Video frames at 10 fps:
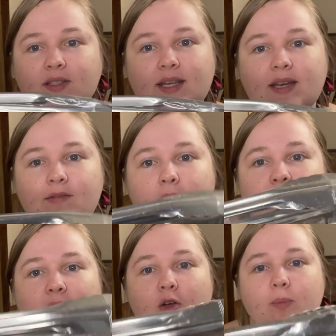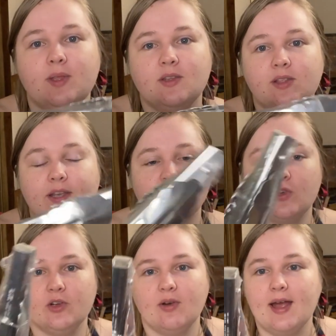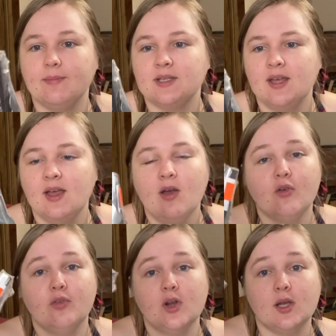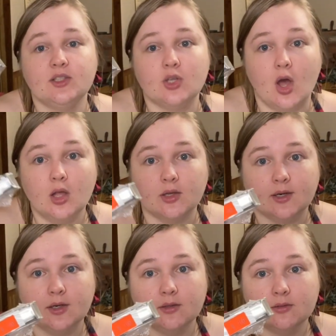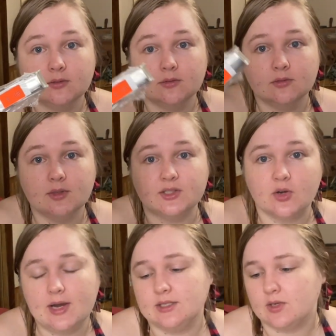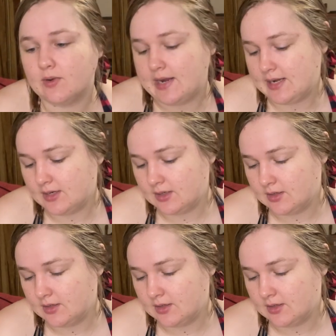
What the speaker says: They'd never been opened. They're like shrink wrapped for $1. That's crazy, right?